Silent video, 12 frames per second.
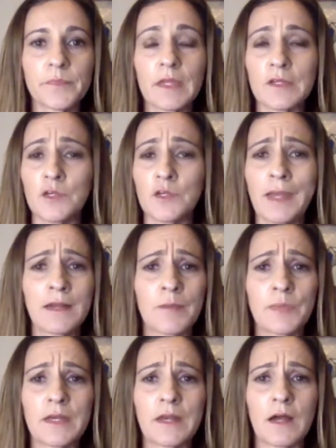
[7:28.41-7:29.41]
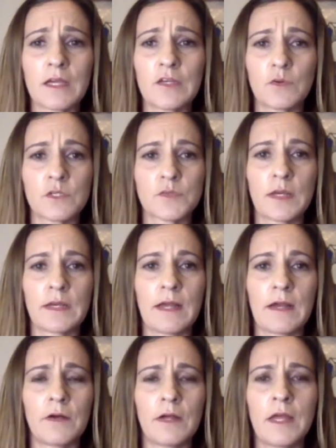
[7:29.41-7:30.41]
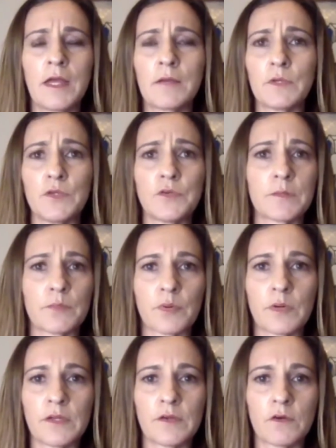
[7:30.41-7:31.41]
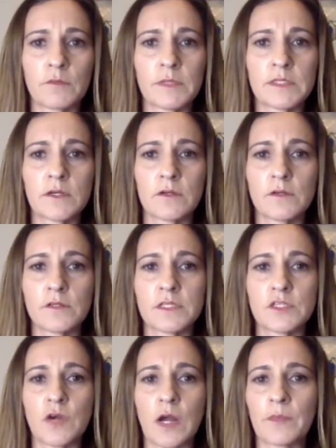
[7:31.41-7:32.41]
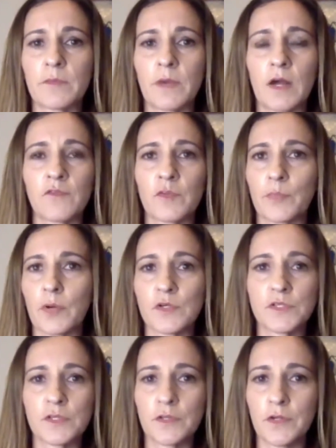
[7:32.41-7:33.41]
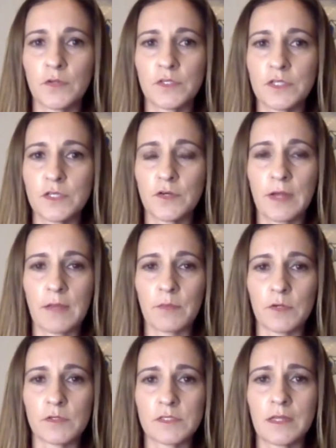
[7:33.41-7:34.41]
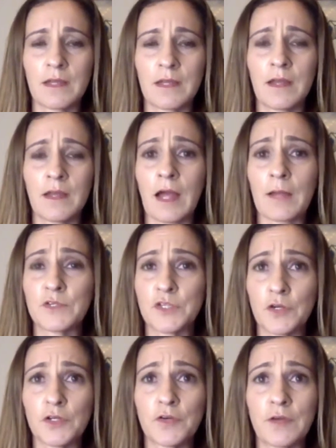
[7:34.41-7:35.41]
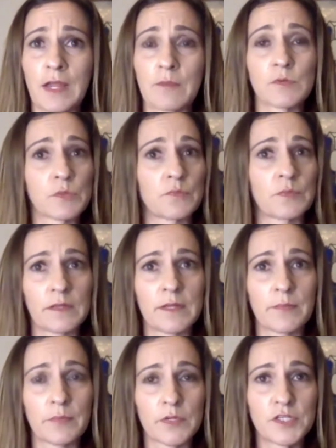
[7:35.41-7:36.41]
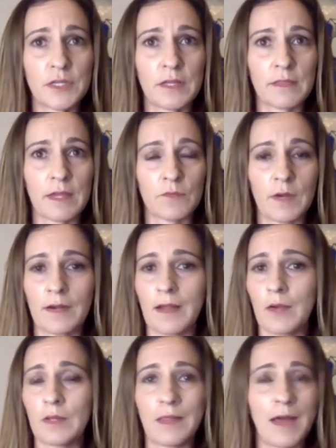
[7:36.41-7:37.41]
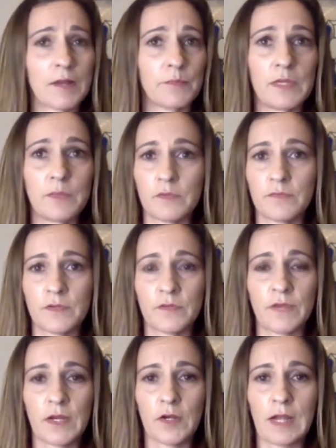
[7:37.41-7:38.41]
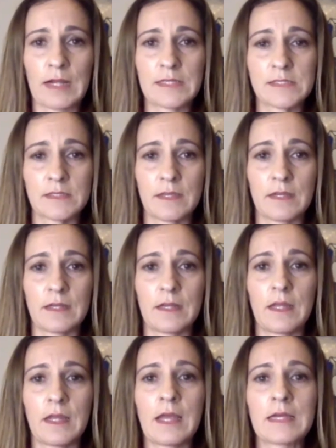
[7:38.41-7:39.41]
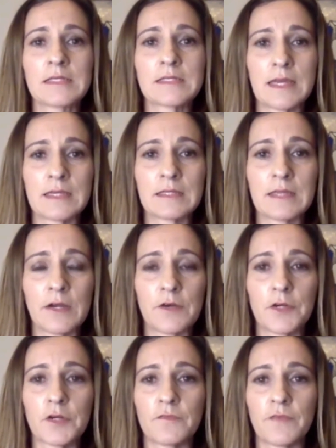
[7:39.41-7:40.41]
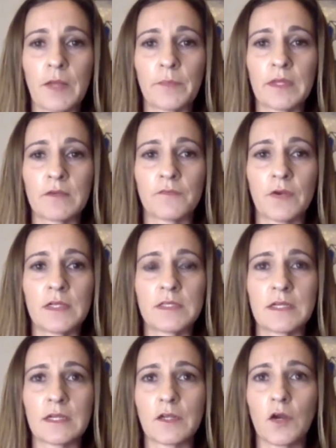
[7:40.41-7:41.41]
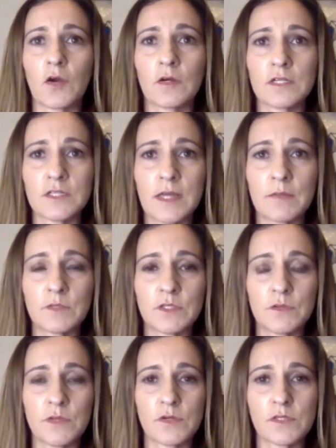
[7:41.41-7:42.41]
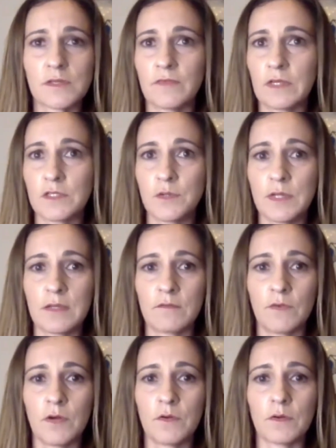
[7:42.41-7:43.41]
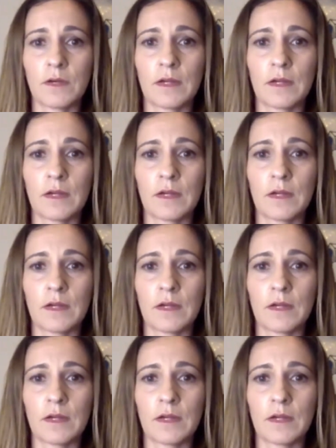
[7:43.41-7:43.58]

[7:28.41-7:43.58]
You may not be knocking doors right now, but you can print your own materials and drop them off with personal notes to your neighbors. I'm sure your neighbors would really appreciate that right now. A lot of people feel very isolated. Send a letter to your family and friends and encourage them to do their civic duty and vote.